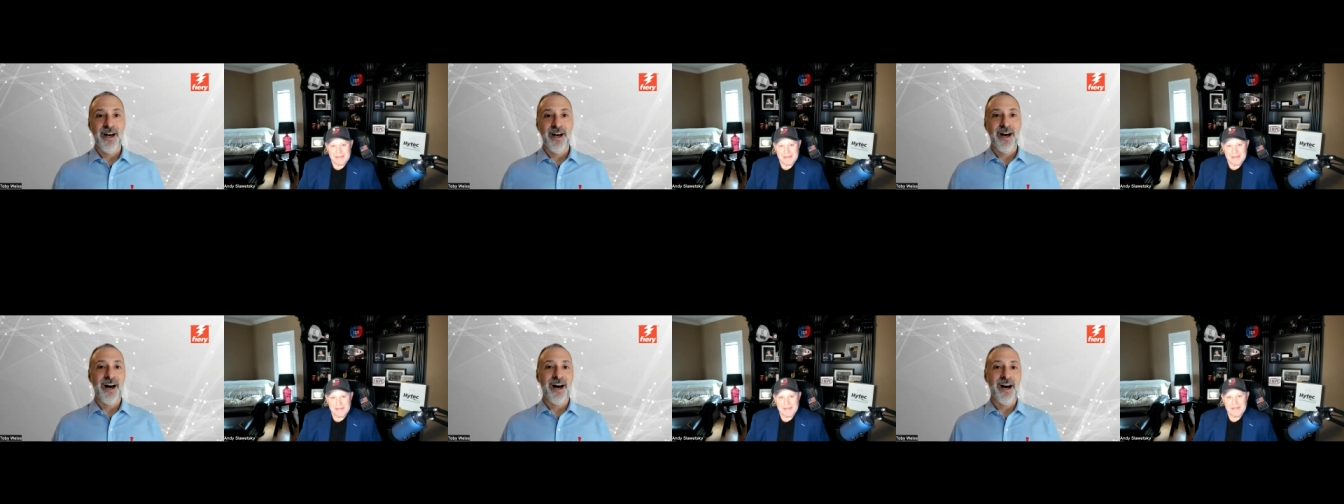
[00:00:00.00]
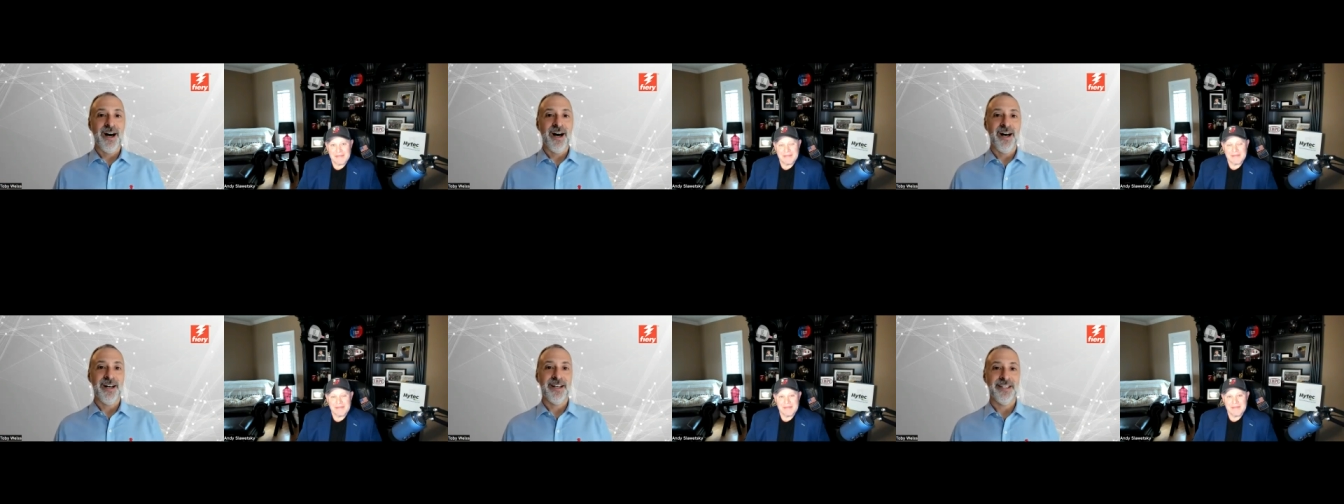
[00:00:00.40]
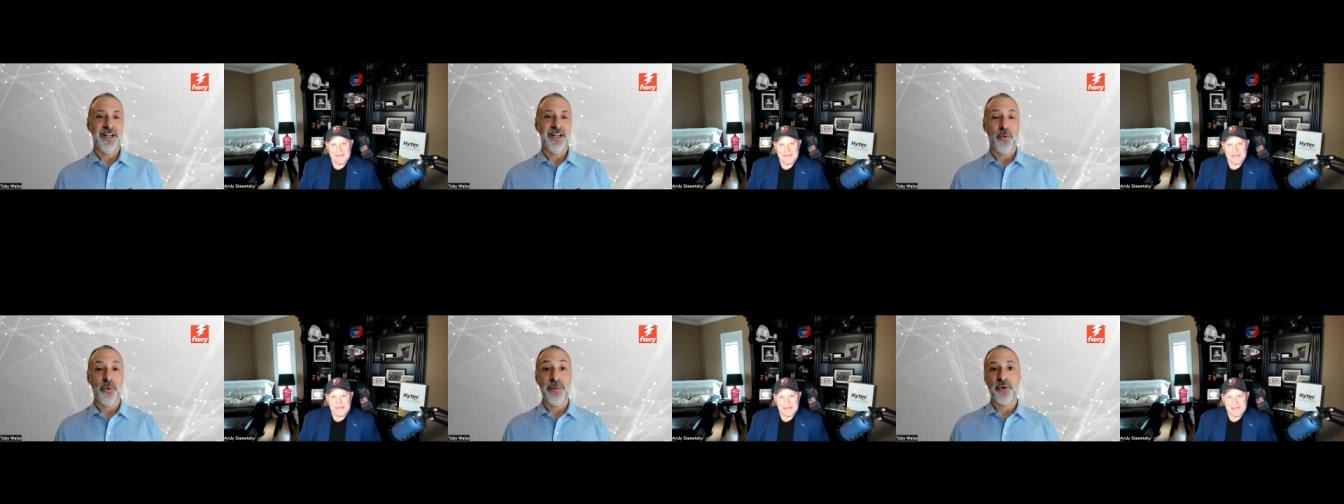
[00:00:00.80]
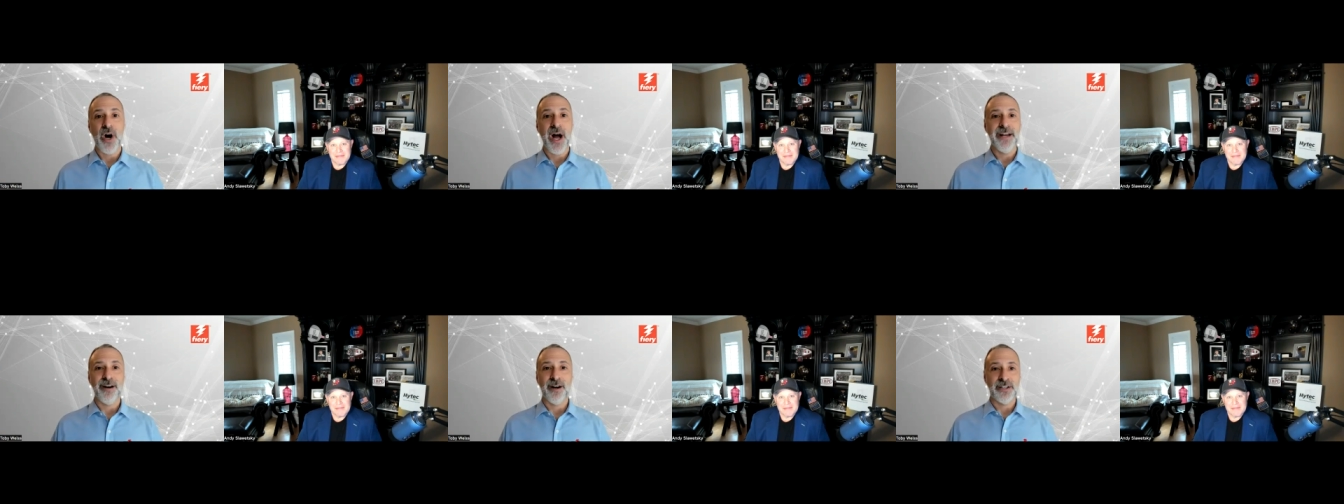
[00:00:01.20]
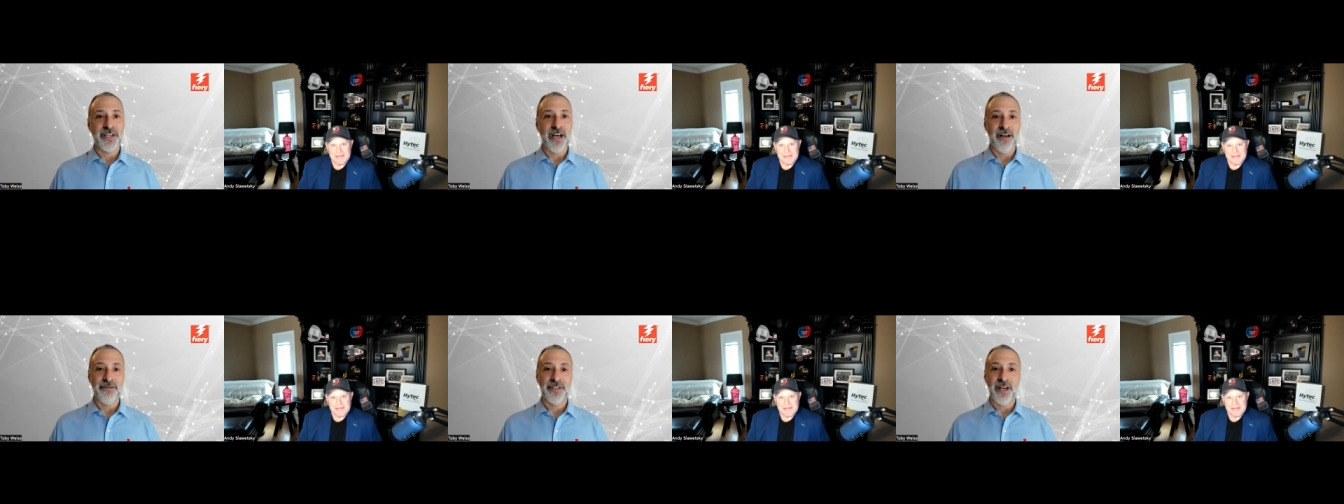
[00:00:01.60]
We pride
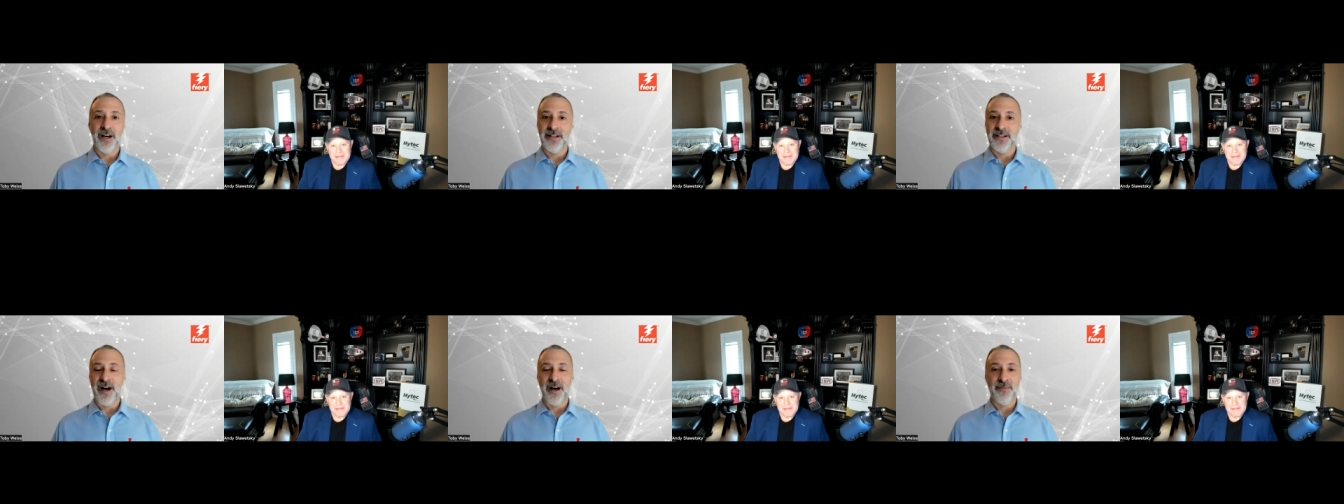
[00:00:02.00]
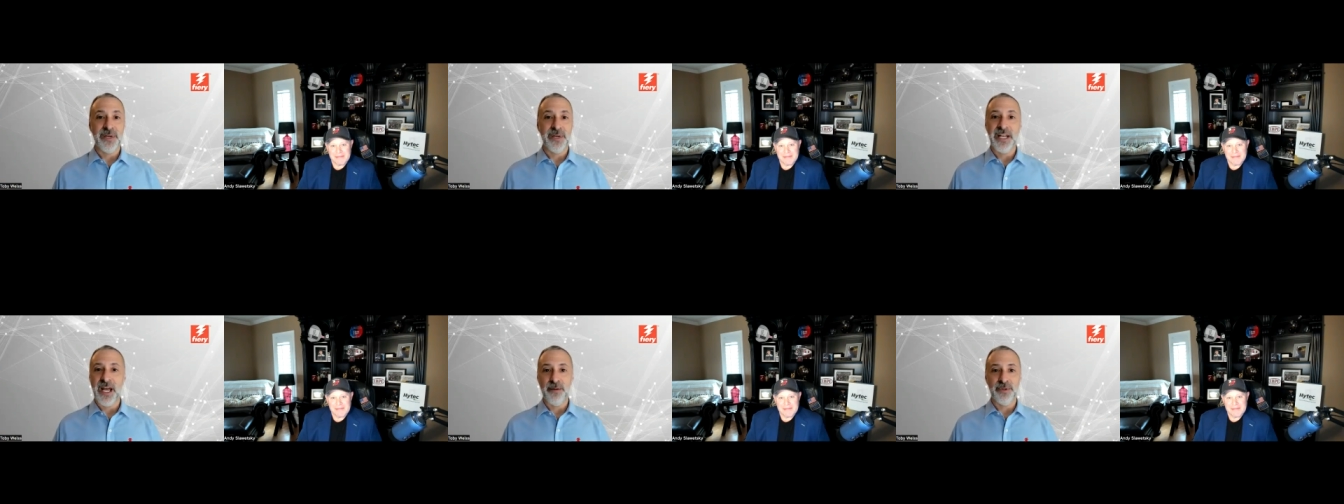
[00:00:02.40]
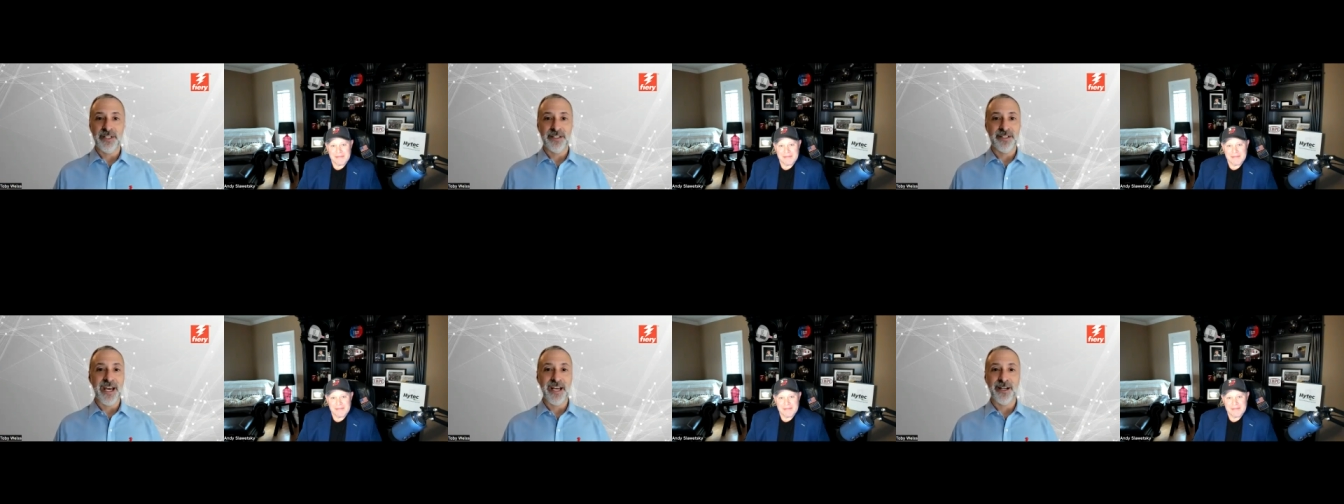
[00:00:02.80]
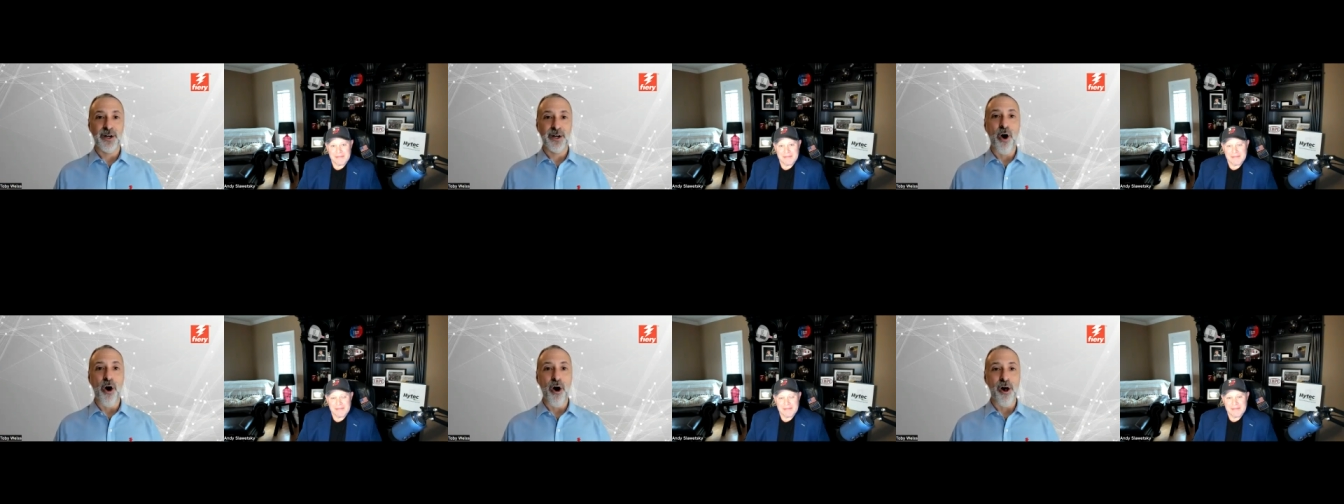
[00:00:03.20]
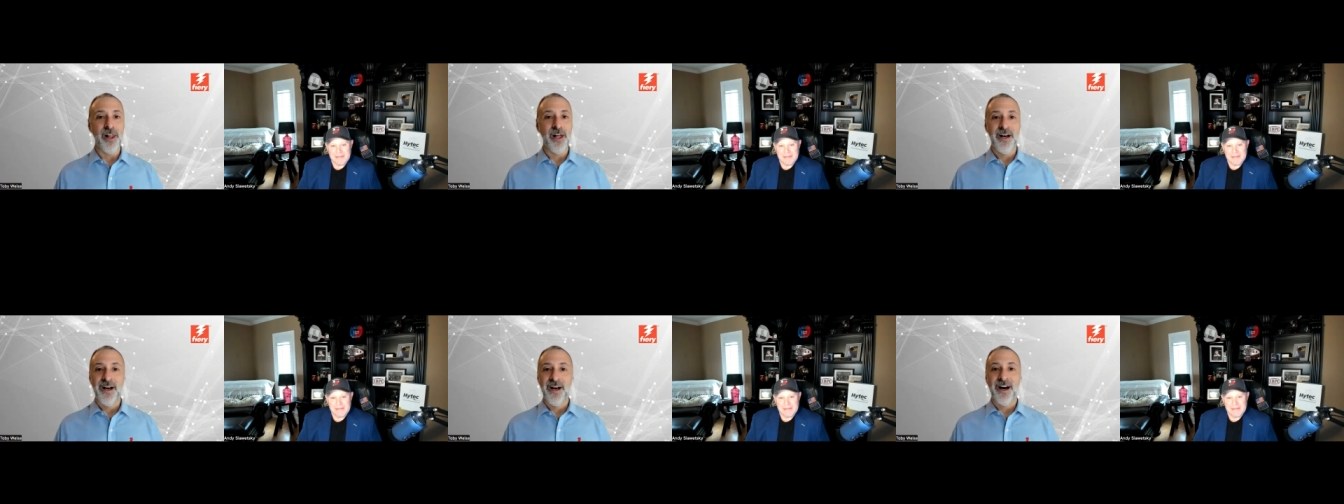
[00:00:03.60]
ourselves on being able to take a call
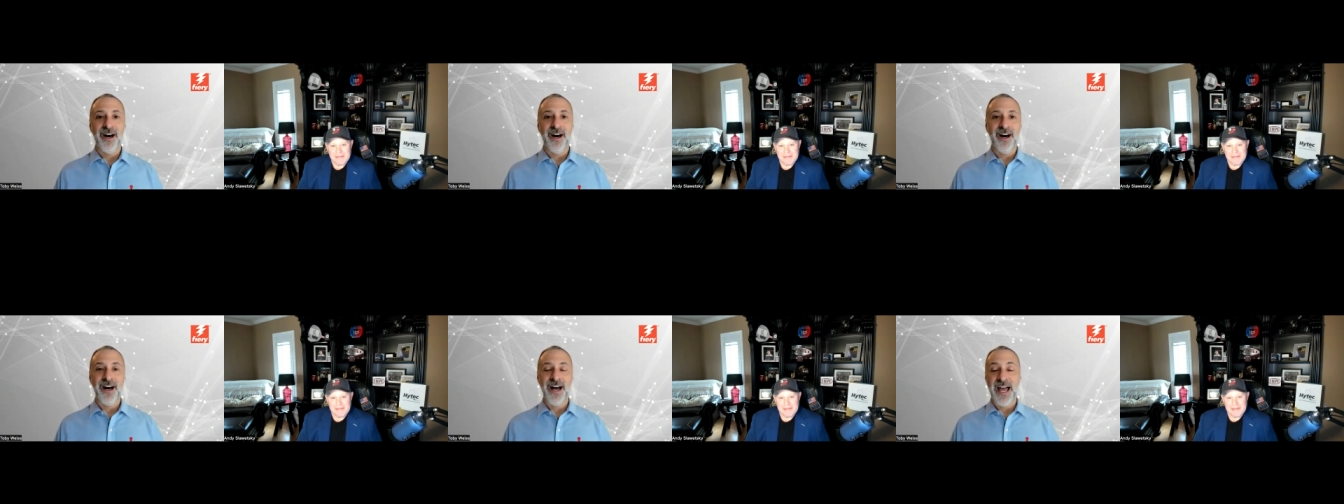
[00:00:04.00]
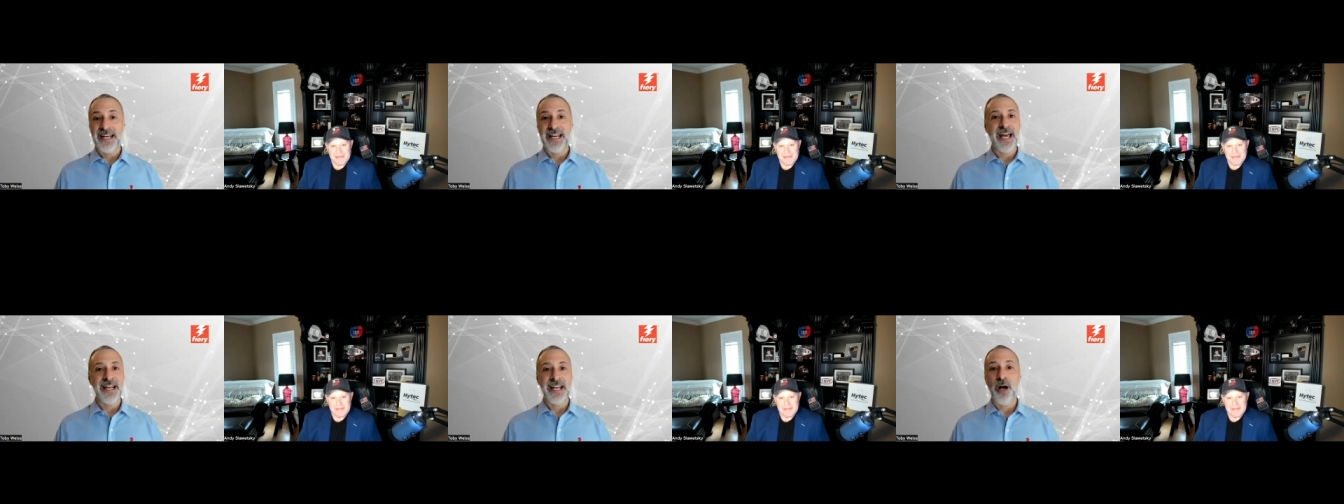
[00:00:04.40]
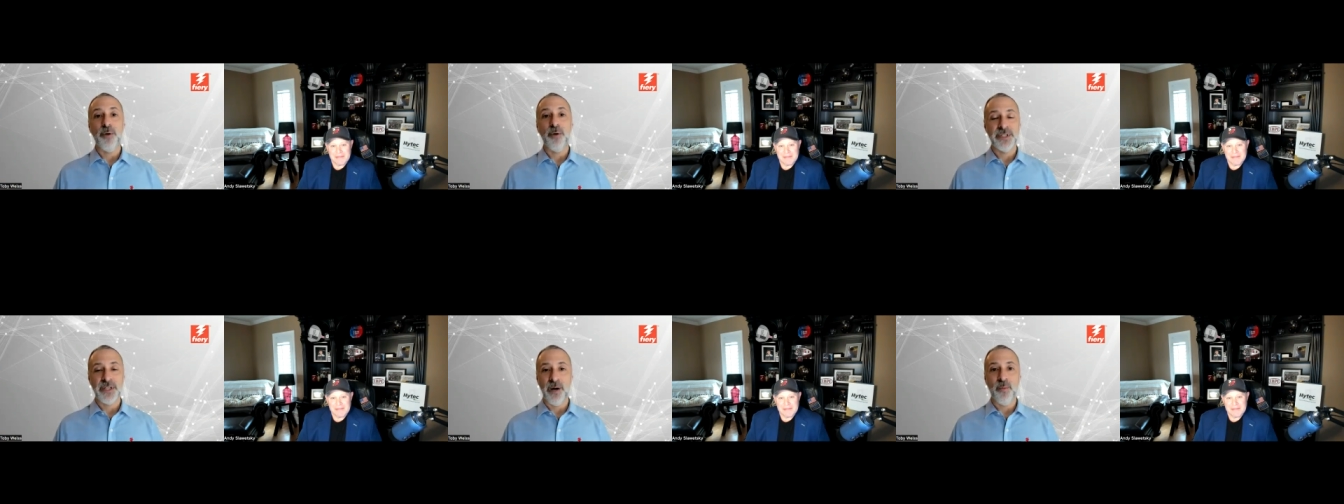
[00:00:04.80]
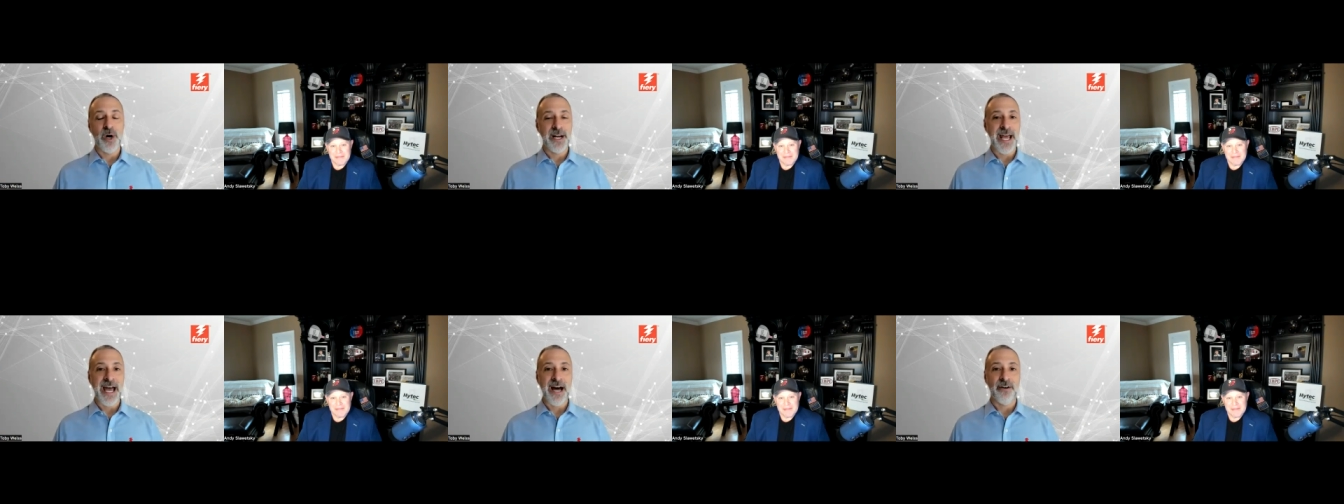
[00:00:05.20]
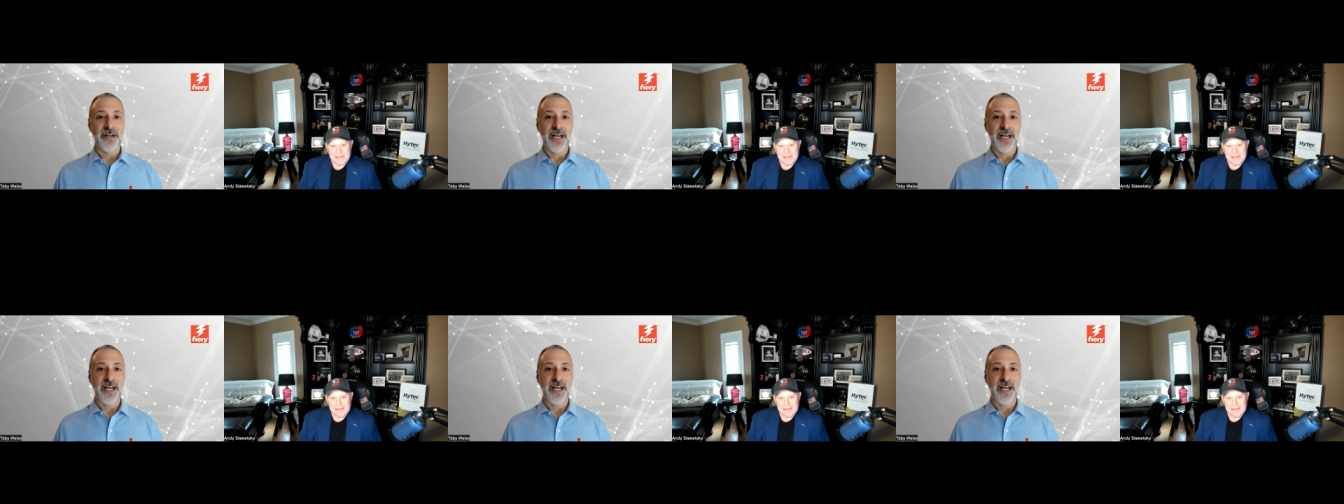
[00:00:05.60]
and help someone out.